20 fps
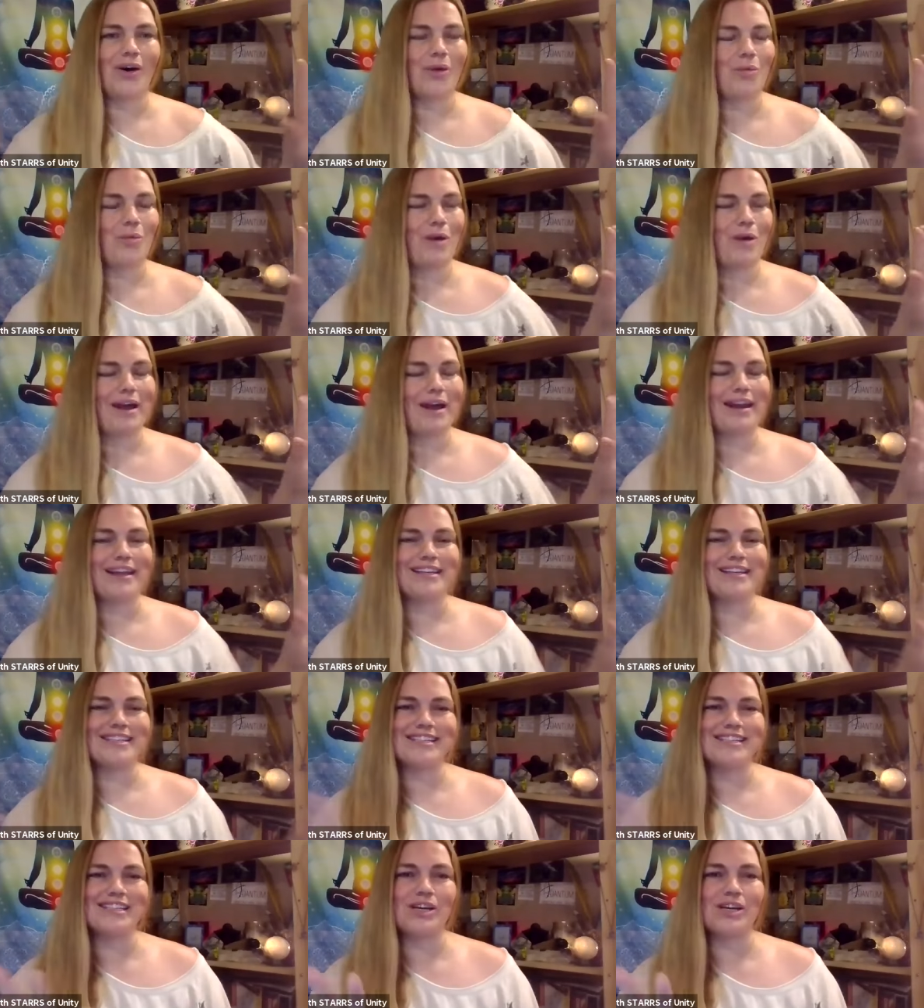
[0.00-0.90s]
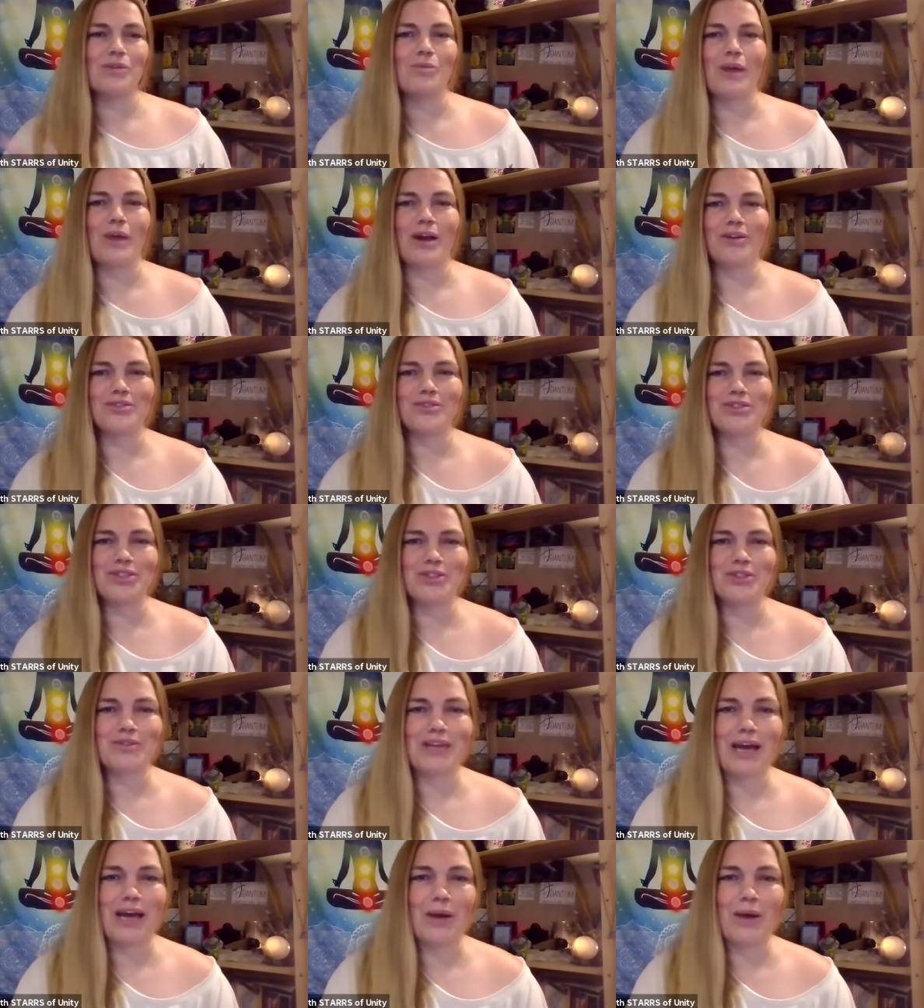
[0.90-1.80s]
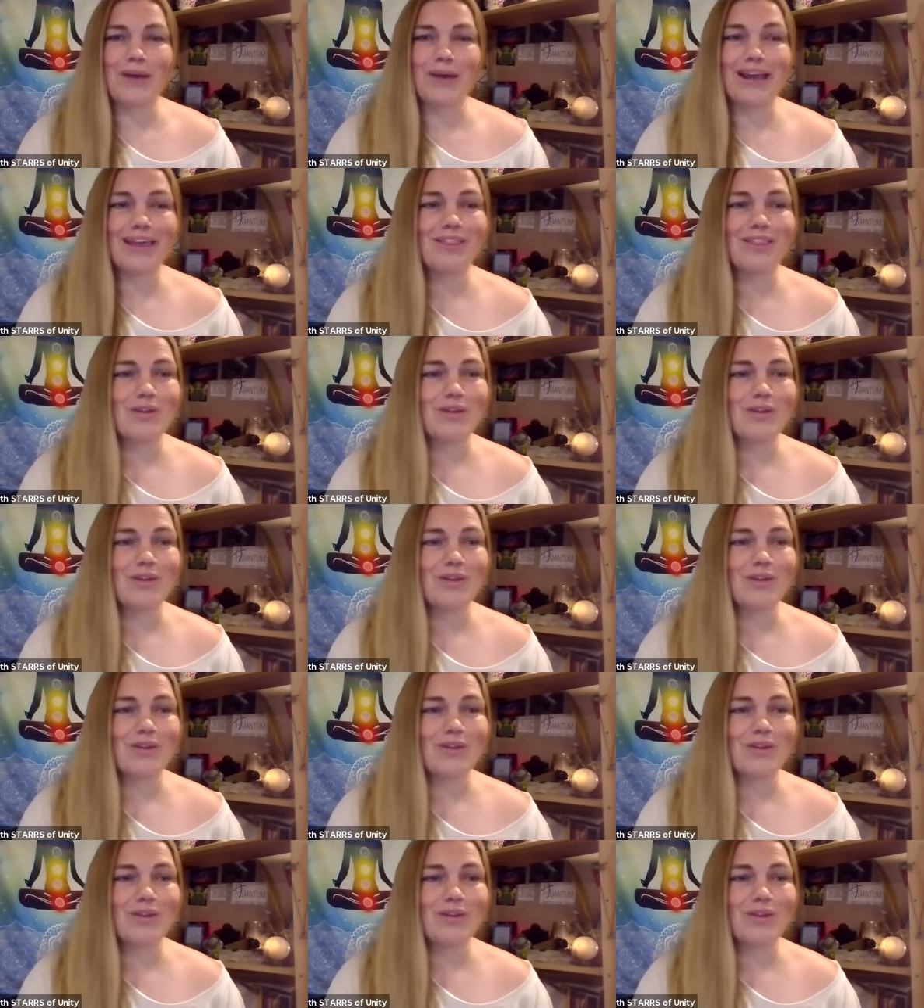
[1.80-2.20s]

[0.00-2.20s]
what is around you that way.